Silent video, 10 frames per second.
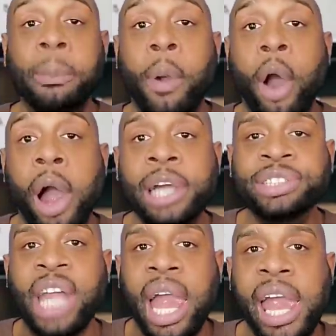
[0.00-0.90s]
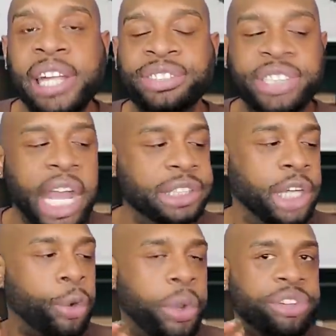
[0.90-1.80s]
is the part that has that
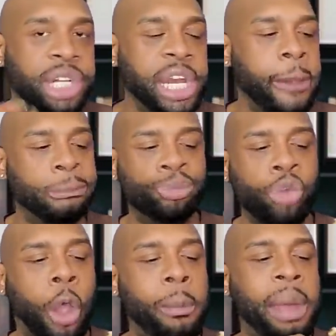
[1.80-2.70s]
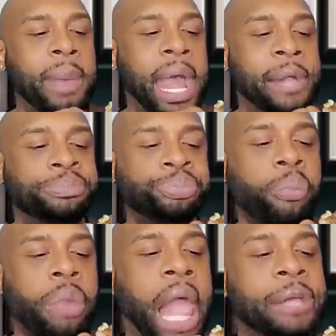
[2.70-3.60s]
little gristle in it. Oh my mind.
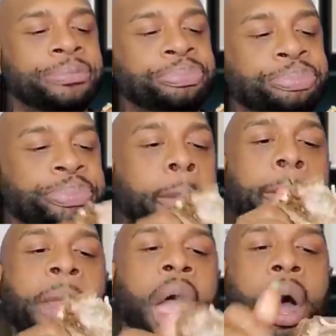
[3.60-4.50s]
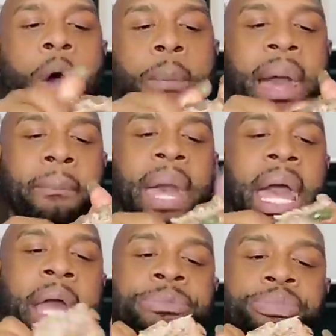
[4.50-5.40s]
Oh my
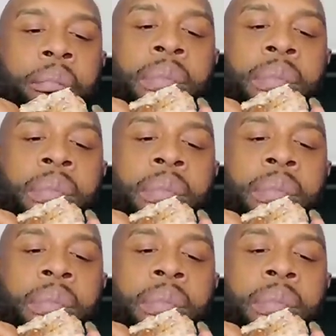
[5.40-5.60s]
mind.